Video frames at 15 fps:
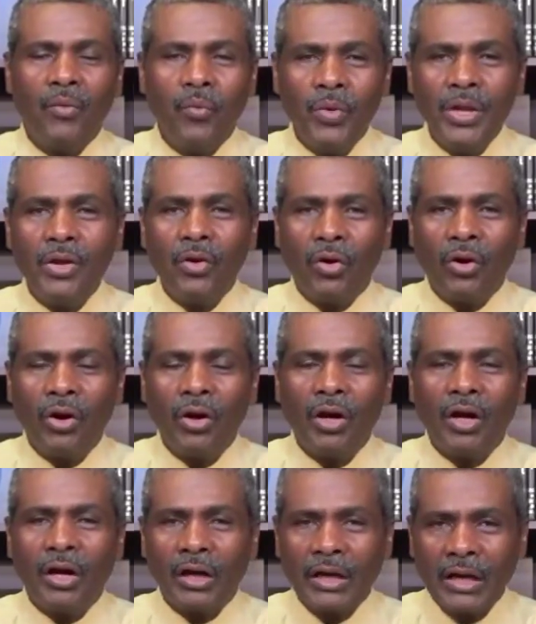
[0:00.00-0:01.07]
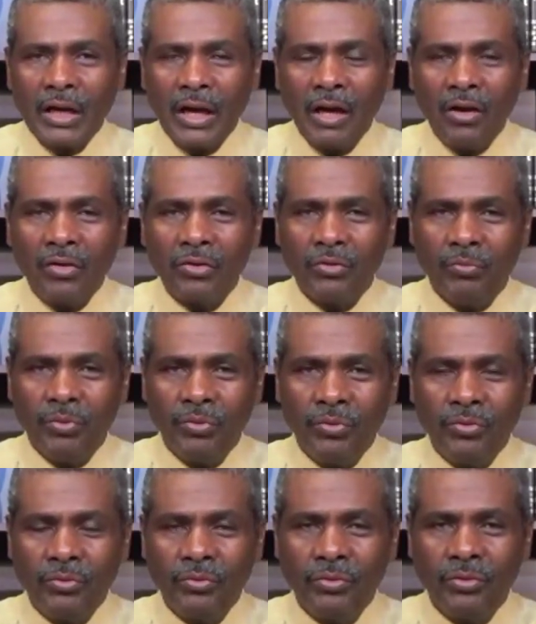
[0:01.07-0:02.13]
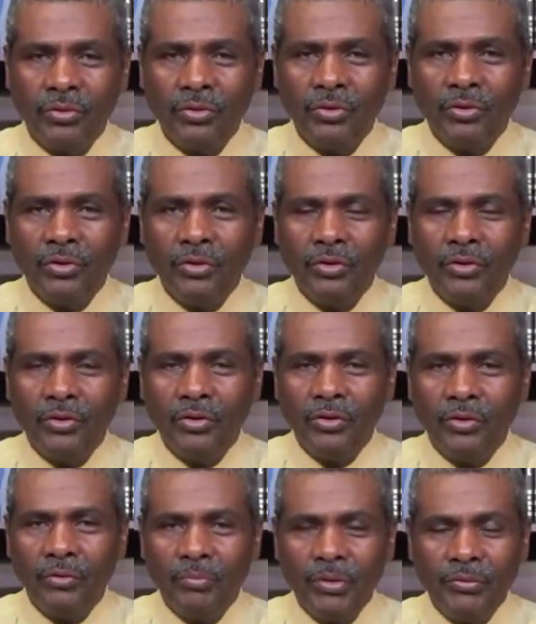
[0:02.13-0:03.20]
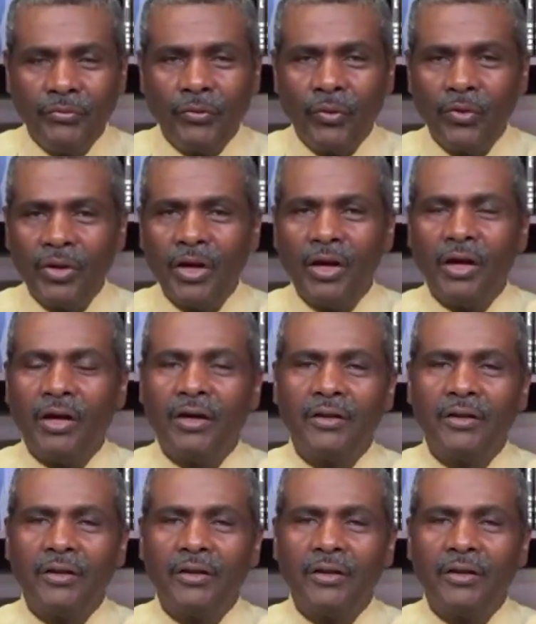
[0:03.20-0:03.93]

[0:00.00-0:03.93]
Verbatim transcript: we are accountable before God.